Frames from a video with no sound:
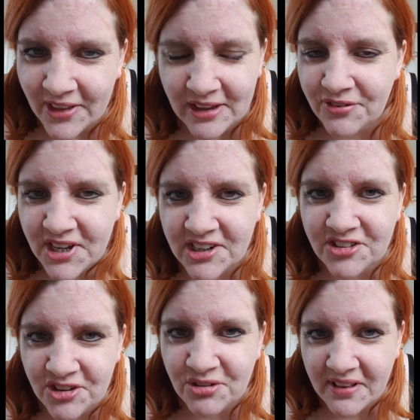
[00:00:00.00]
If you're going to
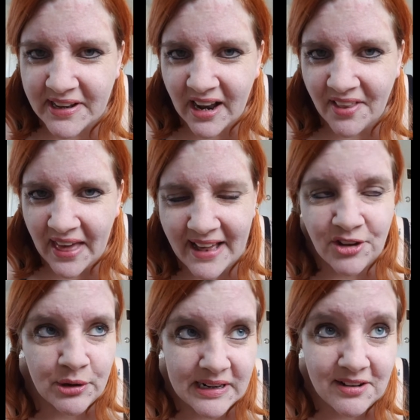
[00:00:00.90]
do something like that,
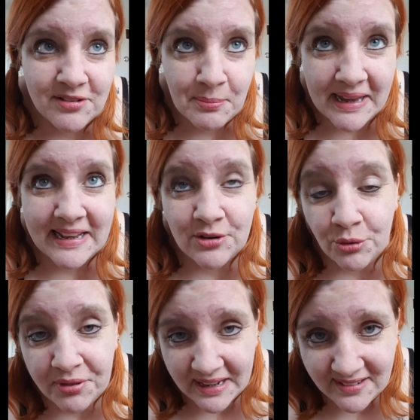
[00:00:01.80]
you at least make it
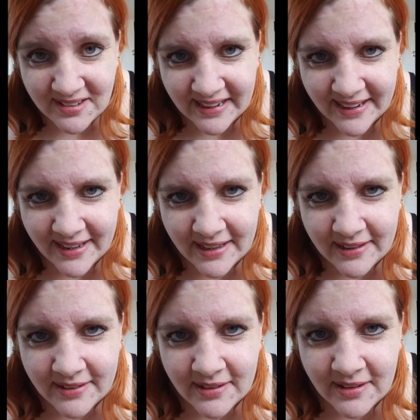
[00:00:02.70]
authentic.
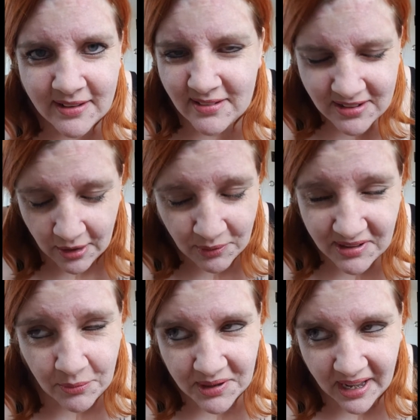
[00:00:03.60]
So no, I
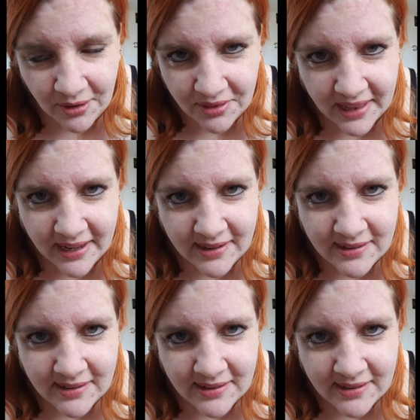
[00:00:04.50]
don't want to go there.